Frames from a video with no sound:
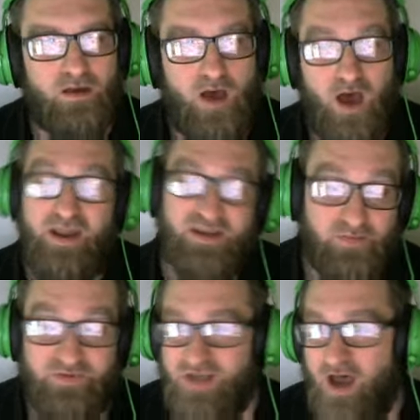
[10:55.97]
Uh, next
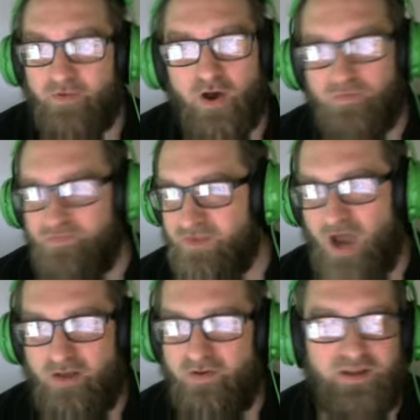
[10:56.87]
up is Sabo.
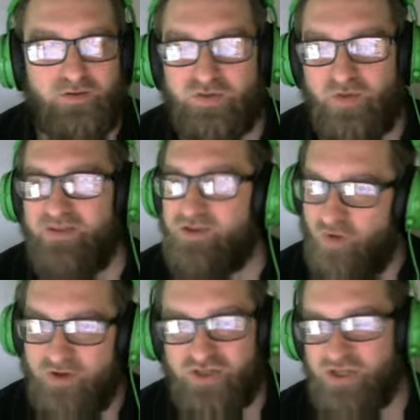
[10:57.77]
I don't need to explain this
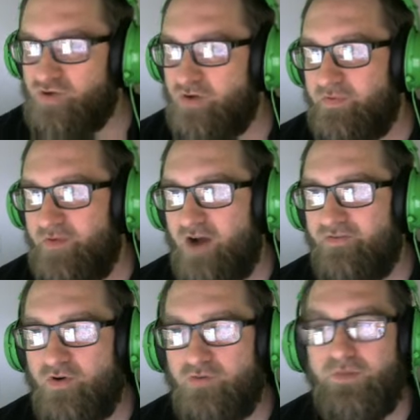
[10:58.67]
one; just extremely
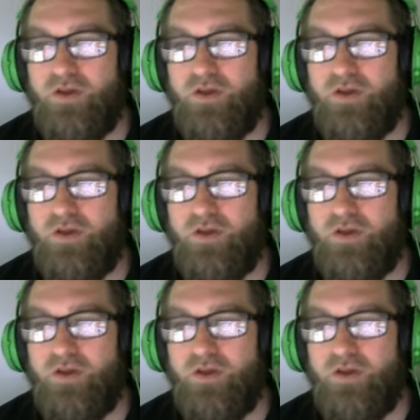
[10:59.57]
powerful.